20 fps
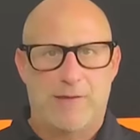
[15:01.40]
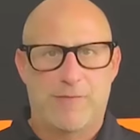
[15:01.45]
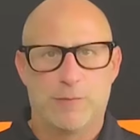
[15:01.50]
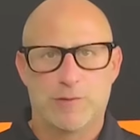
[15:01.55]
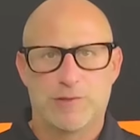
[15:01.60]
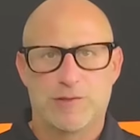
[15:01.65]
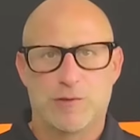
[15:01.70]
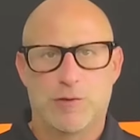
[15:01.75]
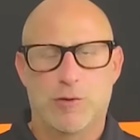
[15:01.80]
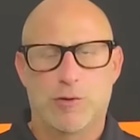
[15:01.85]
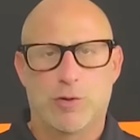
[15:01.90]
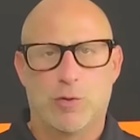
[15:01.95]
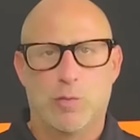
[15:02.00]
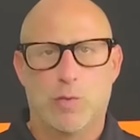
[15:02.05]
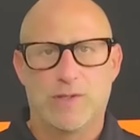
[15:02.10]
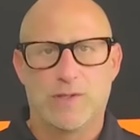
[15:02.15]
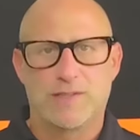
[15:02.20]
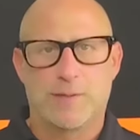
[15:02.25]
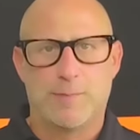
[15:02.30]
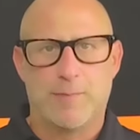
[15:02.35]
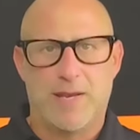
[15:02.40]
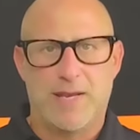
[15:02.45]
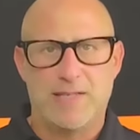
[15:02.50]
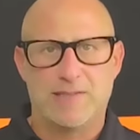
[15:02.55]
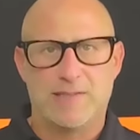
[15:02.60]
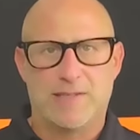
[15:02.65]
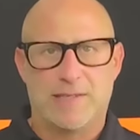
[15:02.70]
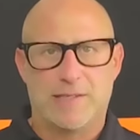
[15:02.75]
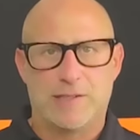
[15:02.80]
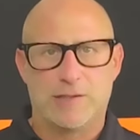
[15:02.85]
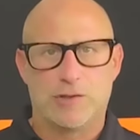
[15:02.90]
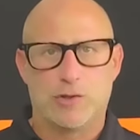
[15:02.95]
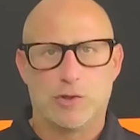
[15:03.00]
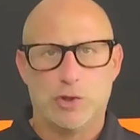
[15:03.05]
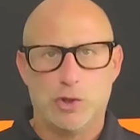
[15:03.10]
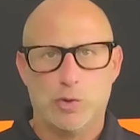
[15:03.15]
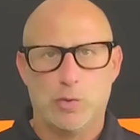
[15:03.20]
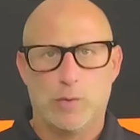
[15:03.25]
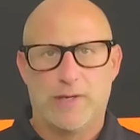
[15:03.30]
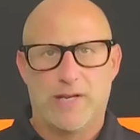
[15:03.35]
full circle, what's amazing is
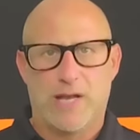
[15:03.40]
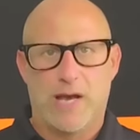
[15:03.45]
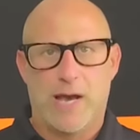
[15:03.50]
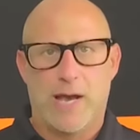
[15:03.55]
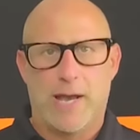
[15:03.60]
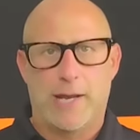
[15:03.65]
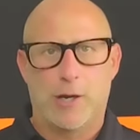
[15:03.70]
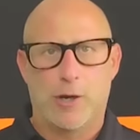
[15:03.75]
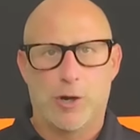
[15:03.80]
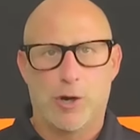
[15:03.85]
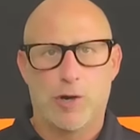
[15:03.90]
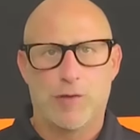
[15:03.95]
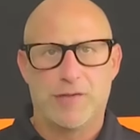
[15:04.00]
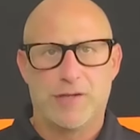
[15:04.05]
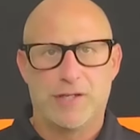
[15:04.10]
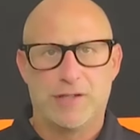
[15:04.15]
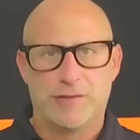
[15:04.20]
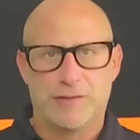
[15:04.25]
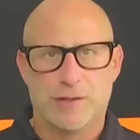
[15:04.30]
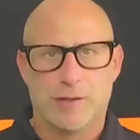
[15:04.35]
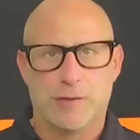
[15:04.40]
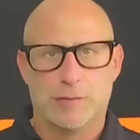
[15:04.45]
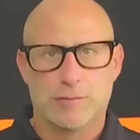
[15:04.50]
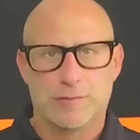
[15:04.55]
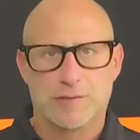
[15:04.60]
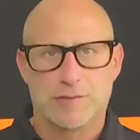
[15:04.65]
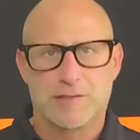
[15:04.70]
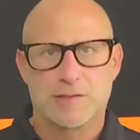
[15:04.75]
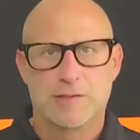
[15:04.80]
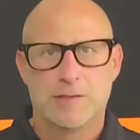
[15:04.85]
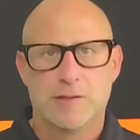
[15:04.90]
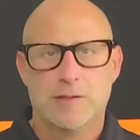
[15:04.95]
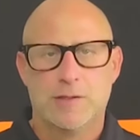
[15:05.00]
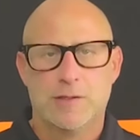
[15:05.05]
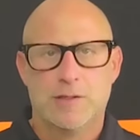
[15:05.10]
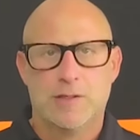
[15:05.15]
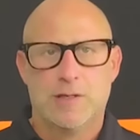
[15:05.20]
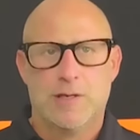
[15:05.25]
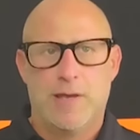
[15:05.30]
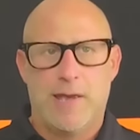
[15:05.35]
you and I are the adults,
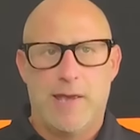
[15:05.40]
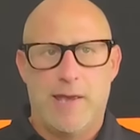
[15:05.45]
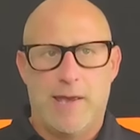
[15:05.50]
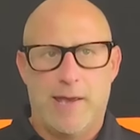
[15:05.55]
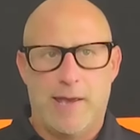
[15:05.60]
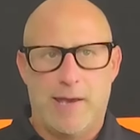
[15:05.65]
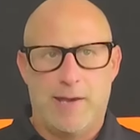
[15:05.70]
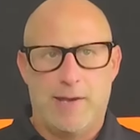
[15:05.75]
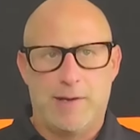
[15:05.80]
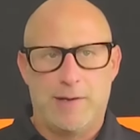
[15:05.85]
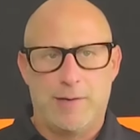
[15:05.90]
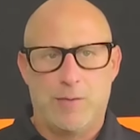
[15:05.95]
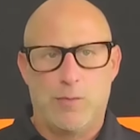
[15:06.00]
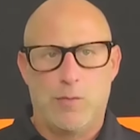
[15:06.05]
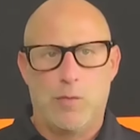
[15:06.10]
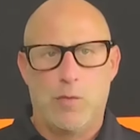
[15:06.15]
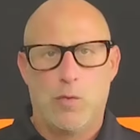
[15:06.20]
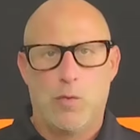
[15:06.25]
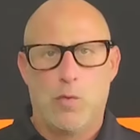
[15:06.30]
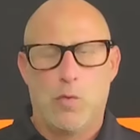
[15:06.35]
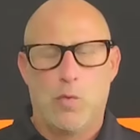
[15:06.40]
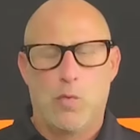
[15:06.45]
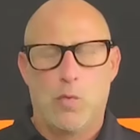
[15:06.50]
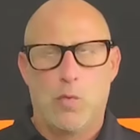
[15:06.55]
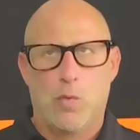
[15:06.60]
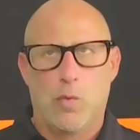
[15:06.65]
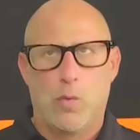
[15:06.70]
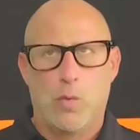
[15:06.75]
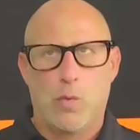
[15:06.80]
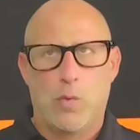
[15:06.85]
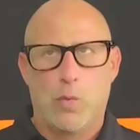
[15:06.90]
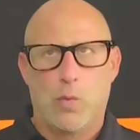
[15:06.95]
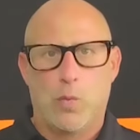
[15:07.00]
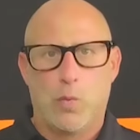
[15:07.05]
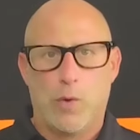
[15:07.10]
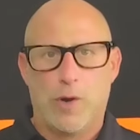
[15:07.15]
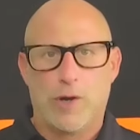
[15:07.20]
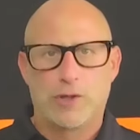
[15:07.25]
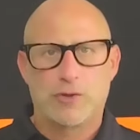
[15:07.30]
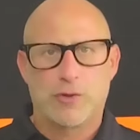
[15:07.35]
and
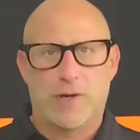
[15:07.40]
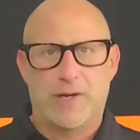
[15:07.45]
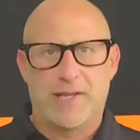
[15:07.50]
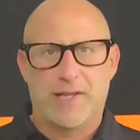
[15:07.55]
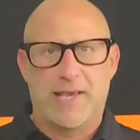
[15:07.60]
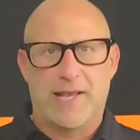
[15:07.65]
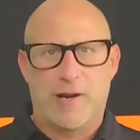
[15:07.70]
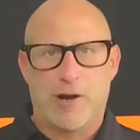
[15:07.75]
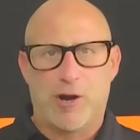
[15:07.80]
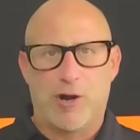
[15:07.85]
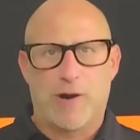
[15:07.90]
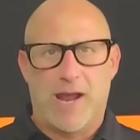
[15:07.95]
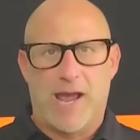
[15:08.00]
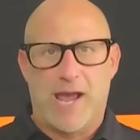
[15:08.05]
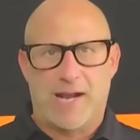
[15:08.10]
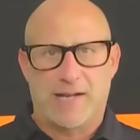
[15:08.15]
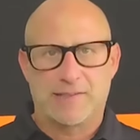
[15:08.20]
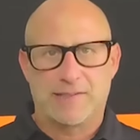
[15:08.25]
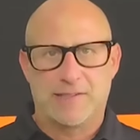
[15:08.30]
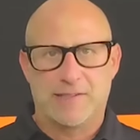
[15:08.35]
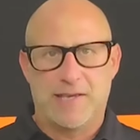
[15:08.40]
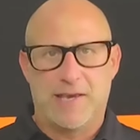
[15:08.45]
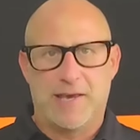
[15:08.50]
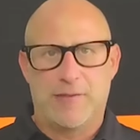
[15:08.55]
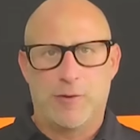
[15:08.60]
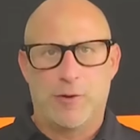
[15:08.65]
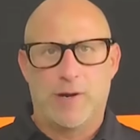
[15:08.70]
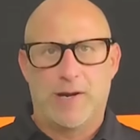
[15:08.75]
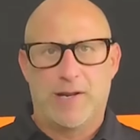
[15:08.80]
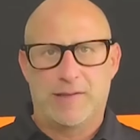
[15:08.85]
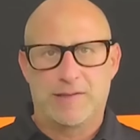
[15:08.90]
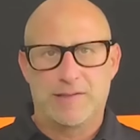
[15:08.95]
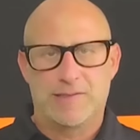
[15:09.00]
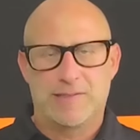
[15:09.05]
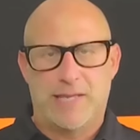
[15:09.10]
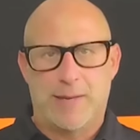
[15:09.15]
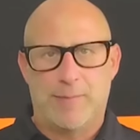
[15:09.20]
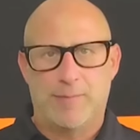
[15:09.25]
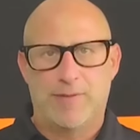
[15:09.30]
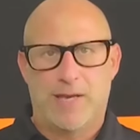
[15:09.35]
we're trying to get our act together and at the
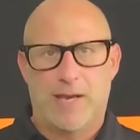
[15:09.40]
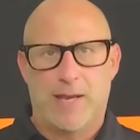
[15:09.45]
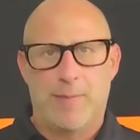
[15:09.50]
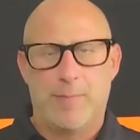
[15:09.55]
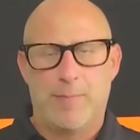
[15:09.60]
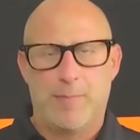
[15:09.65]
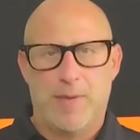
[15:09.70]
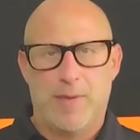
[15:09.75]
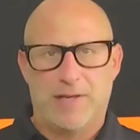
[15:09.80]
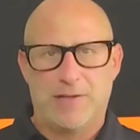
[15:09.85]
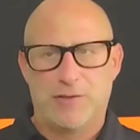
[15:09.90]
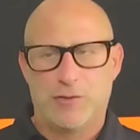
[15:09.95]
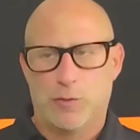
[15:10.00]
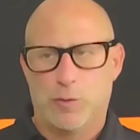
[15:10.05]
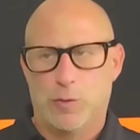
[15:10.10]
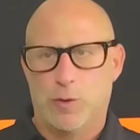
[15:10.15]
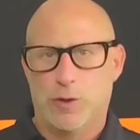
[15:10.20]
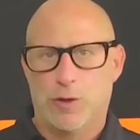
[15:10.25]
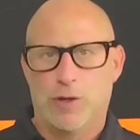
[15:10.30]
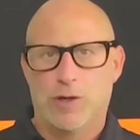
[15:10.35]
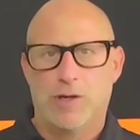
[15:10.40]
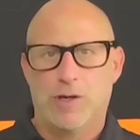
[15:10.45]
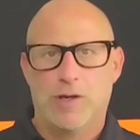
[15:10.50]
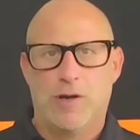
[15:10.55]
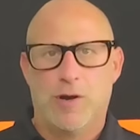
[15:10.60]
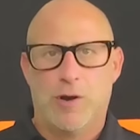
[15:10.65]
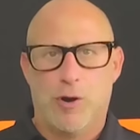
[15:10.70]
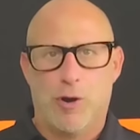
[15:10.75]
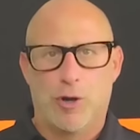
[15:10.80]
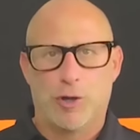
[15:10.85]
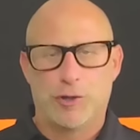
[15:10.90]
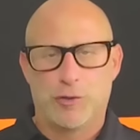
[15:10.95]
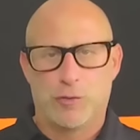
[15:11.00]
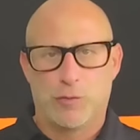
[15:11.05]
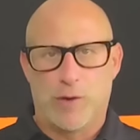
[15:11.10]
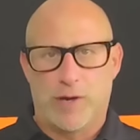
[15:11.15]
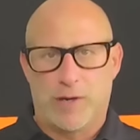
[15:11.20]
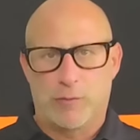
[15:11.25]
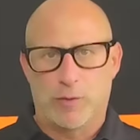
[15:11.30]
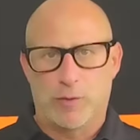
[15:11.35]
same time mentor our
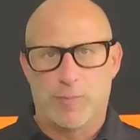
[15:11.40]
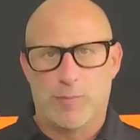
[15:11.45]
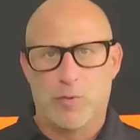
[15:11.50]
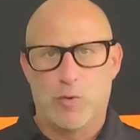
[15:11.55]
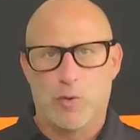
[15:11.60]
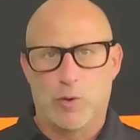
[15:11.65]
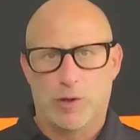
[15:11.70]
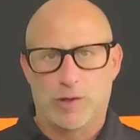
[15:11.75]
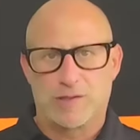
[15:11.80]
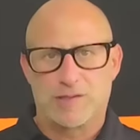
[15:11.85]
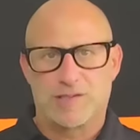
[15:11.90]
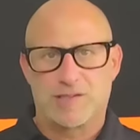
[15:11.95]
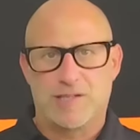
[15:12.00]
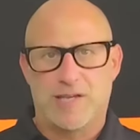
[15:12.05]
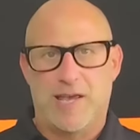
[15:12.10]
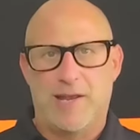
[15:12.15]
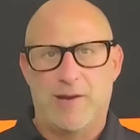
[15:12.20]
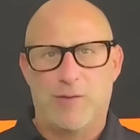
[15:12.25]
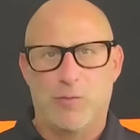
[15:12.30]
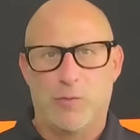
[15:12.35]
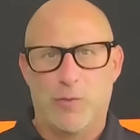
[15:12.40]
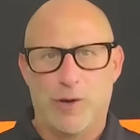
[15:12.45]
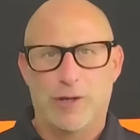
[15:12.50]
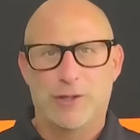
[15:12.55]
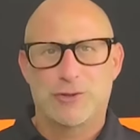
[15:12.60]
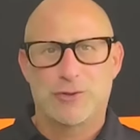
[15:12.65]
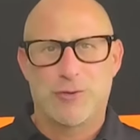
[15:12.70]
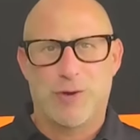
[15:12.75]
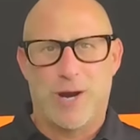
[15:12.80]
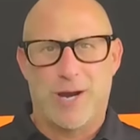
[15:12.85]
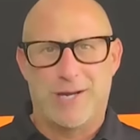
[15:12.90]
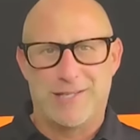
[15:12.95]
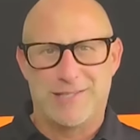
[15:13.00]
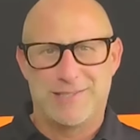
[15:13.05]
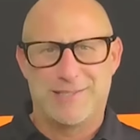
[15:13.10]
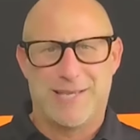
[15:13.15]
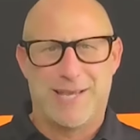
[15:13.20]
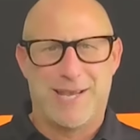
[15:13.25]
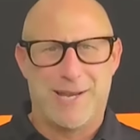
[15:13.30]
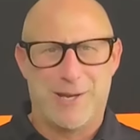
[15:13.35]
direct reports. And we're trying to
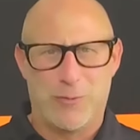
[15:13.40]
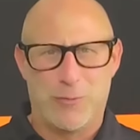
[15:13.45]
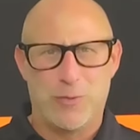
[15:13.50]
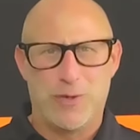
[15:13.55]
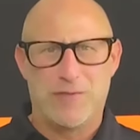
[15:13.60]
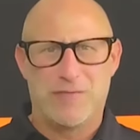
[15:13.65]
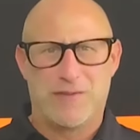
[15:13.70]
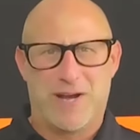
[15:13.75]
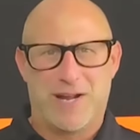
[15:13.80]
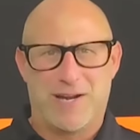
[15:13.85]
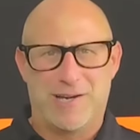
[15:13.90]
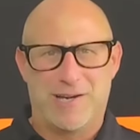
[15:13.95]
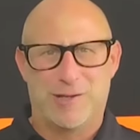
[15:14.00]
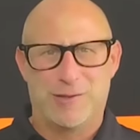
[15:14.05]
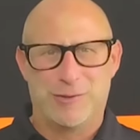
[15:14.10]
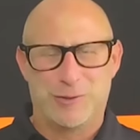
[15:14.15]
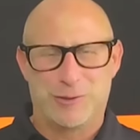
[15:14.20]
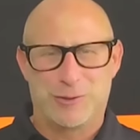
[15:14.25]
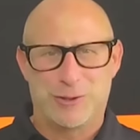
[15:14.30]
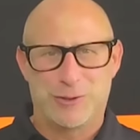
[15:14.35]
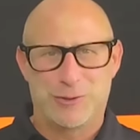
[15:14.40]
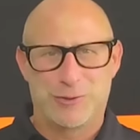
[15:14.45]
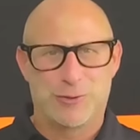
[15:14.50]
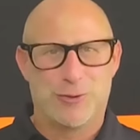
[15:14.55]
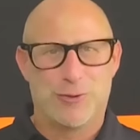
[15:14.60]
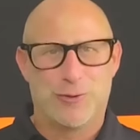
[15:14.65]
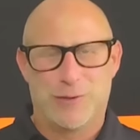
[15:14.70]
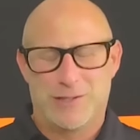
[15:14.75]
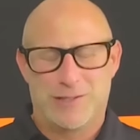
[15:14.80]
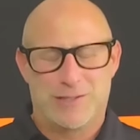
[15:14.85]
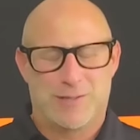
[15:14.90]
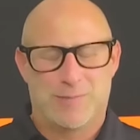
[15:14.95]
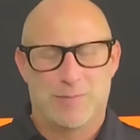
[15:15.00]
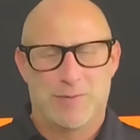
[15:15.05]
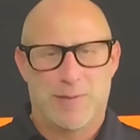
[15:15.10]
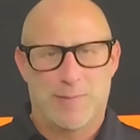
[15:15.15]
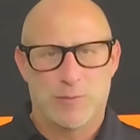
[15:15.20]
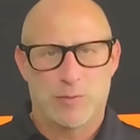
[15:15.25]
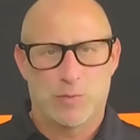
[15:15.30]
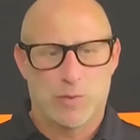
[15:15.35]
say we've got it under control, and
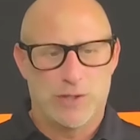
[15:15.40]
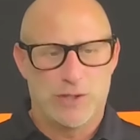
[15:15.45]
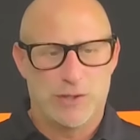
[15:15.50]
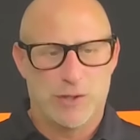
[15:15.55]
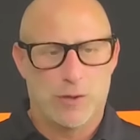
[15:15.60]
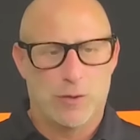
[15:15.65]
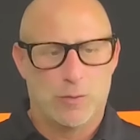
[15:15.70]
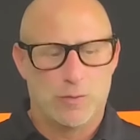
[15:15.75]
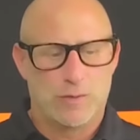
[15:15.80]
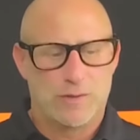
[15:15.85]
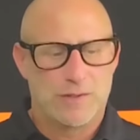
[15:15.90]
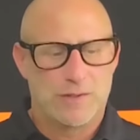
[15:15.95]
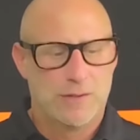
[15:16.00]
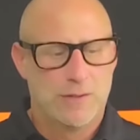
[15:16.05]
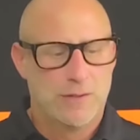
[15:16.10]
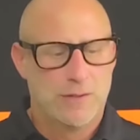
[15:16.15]
sometimes we don't.